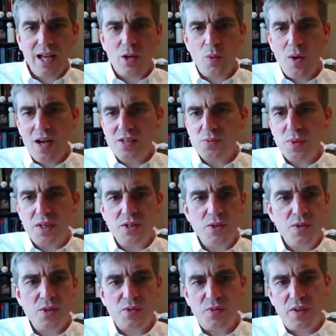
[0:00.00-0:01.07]
Likewise, we could
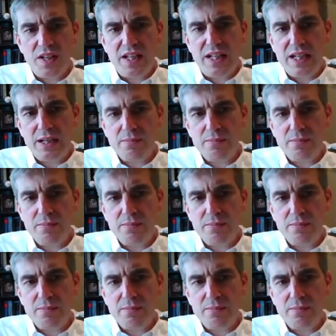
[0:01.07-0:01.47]
do this for any